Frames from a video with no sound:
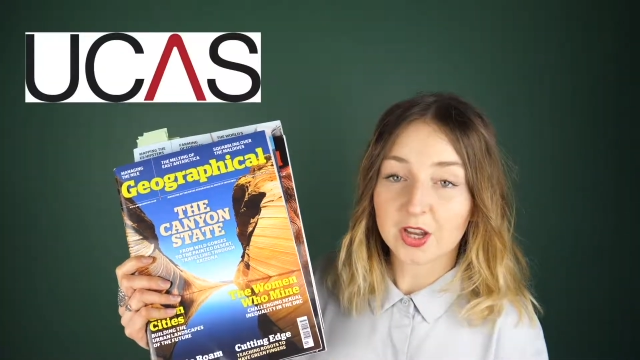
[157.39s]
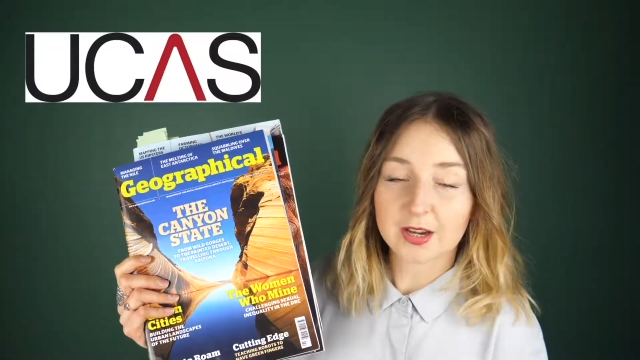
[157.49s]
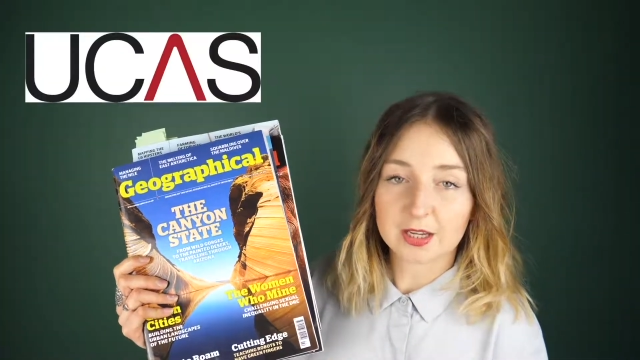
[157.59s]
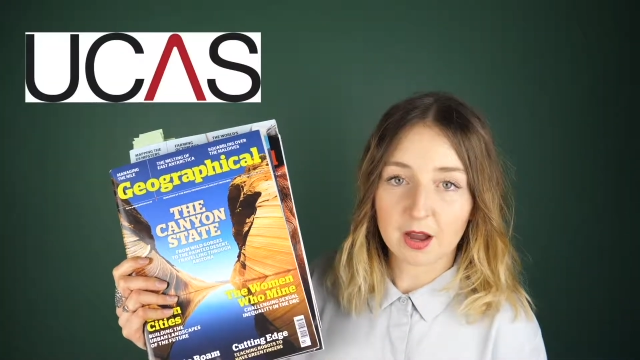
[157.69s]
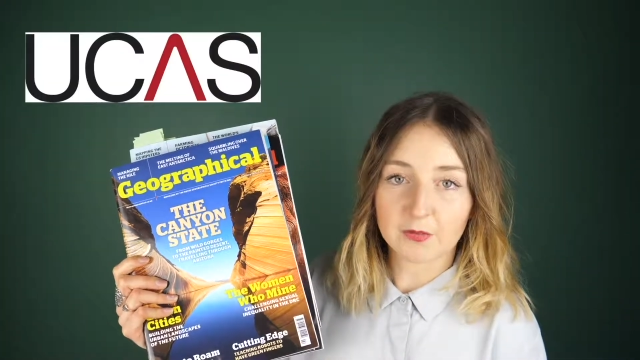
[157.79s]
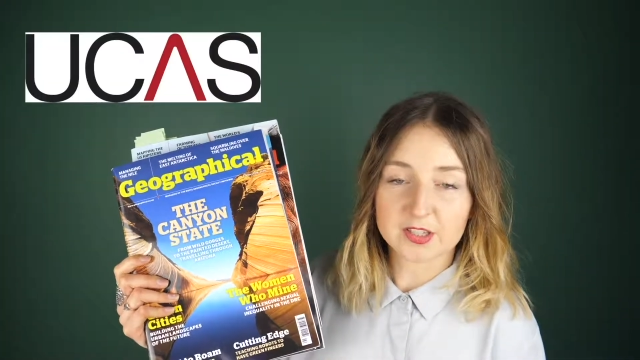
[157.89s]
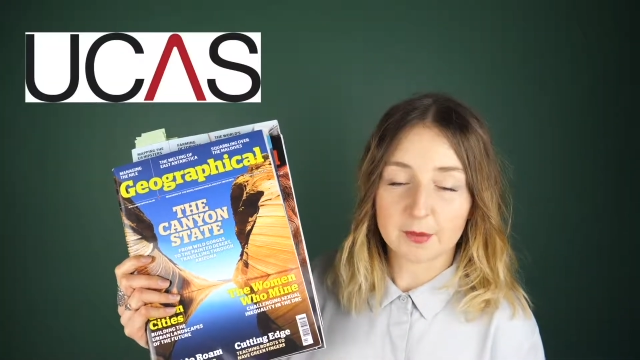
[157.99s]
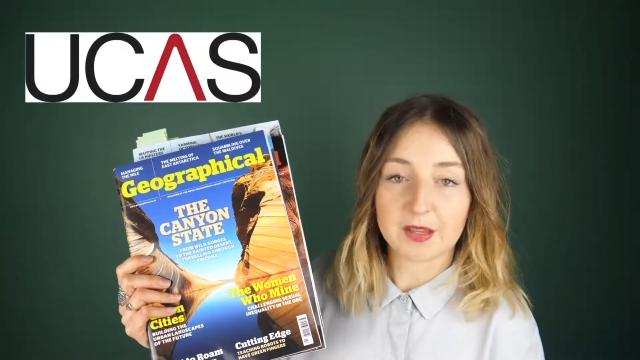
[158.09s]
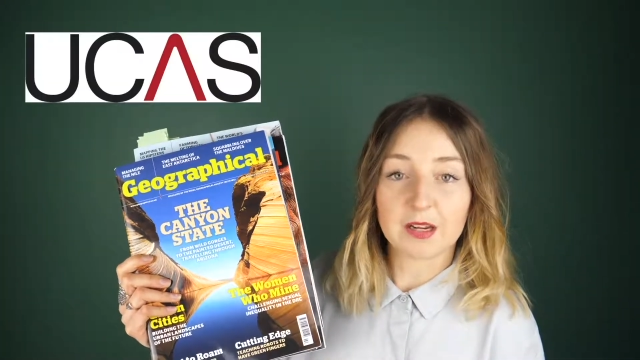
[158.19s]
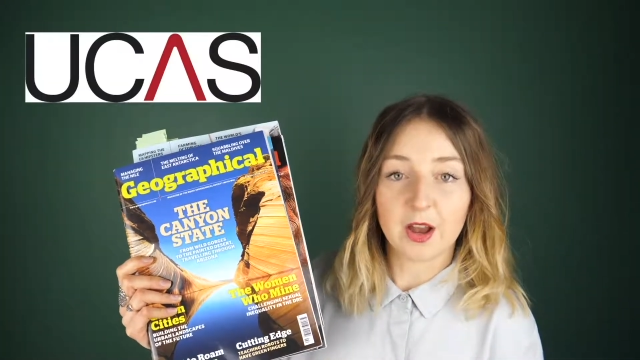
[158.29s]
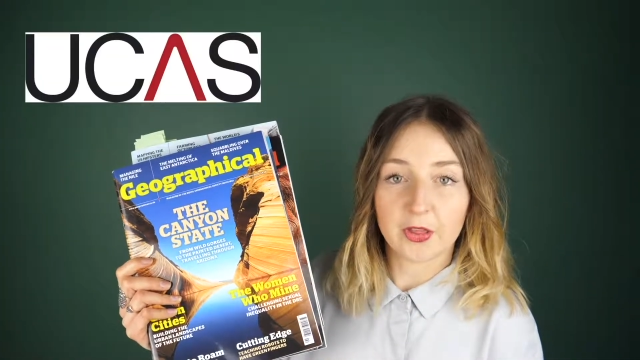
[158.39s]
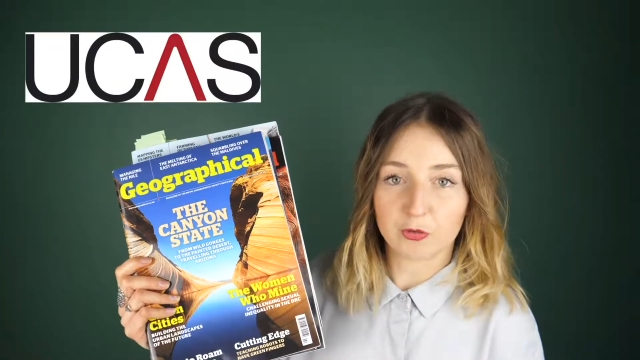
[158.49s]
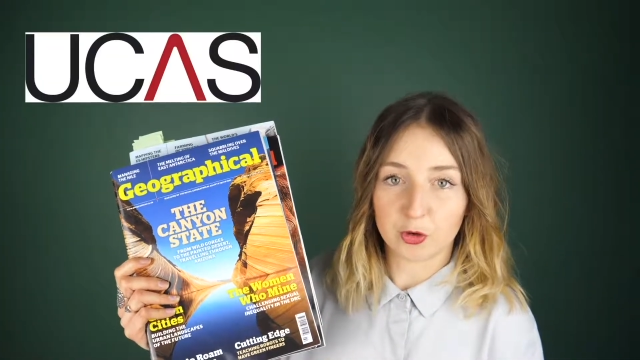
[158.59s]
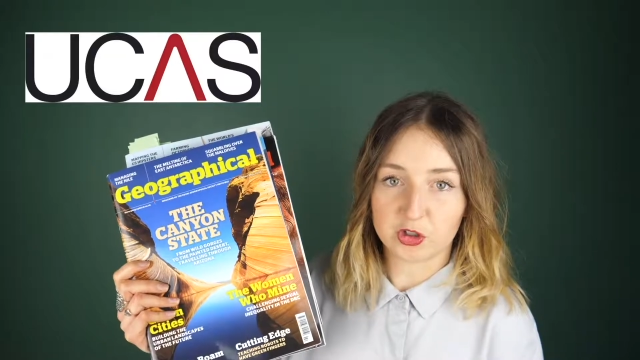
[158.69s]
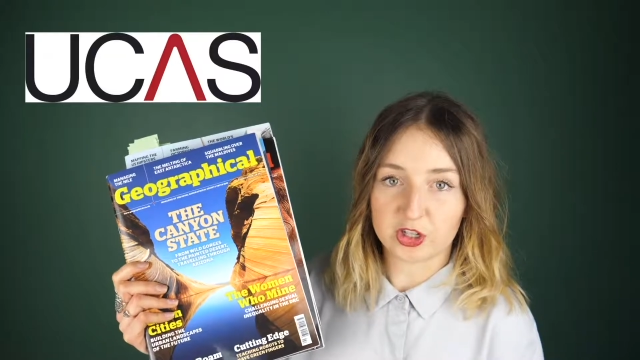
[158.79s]
signing up for something like the
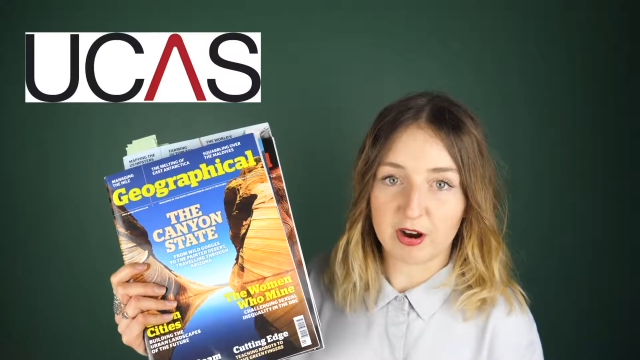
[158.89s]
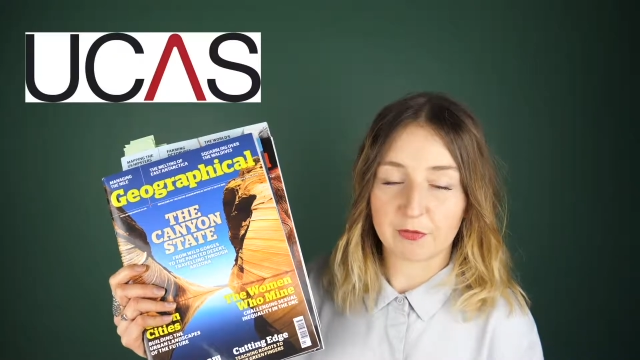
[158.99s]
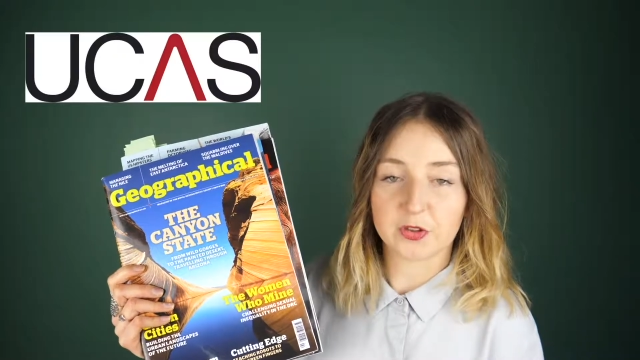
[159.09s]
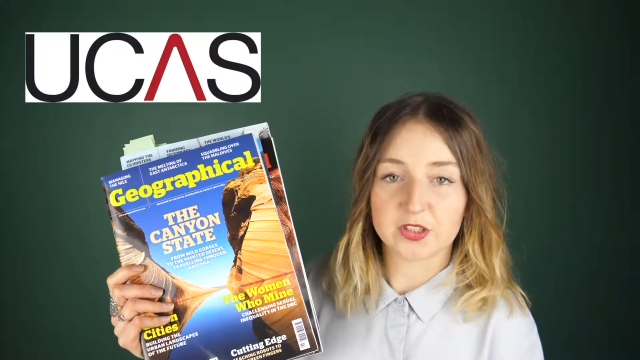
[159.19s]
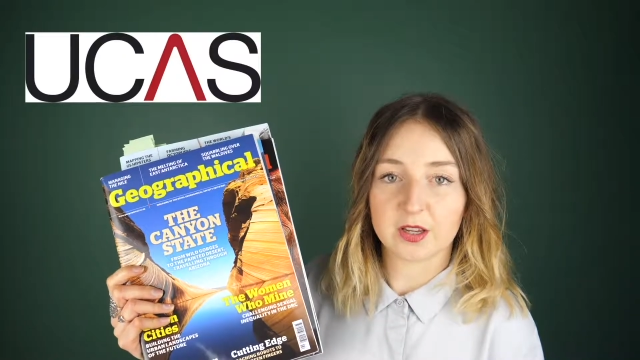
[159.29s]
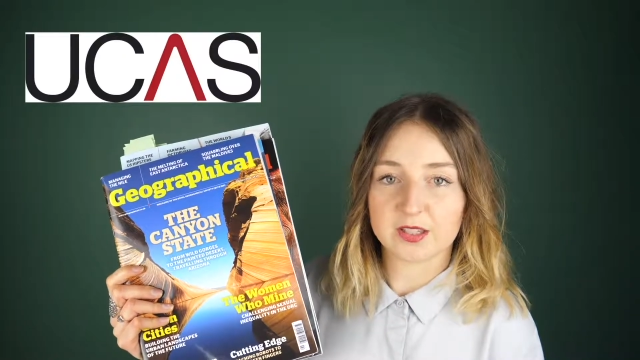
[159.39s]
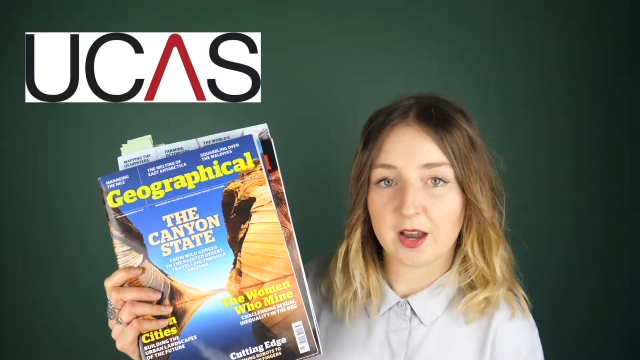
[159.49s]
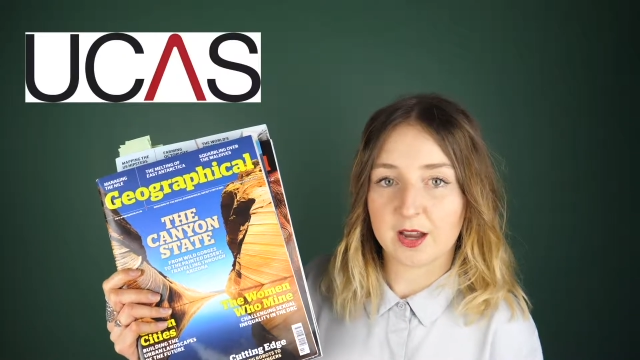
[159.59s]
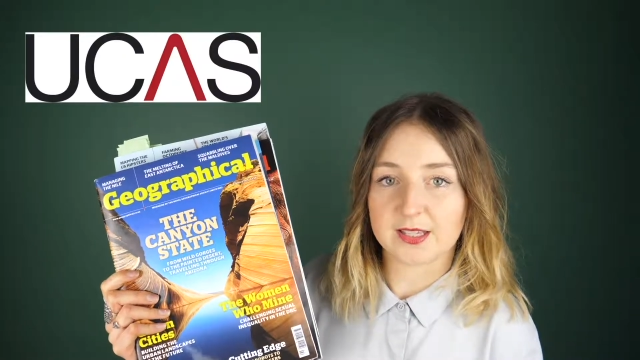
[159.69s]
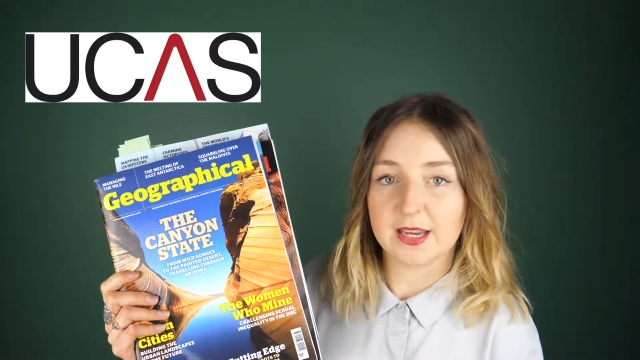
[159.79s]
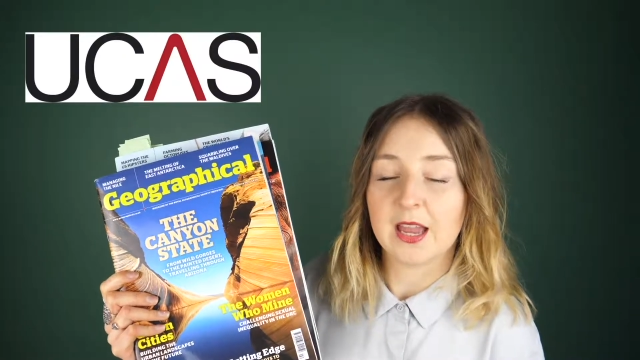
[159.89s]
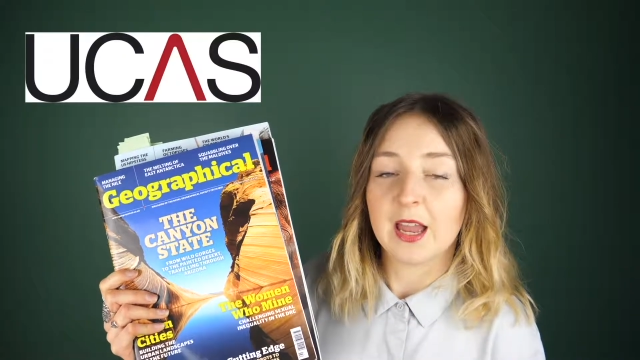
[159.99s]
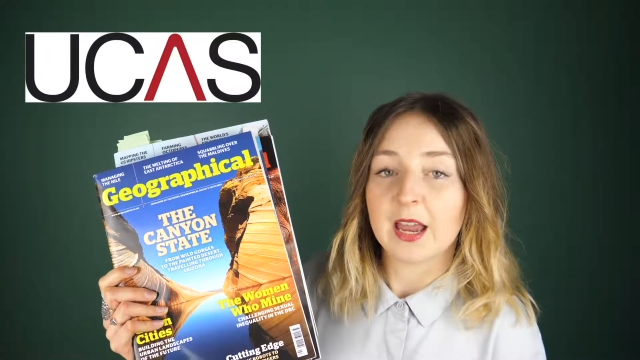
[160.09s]
Royal Geographical Society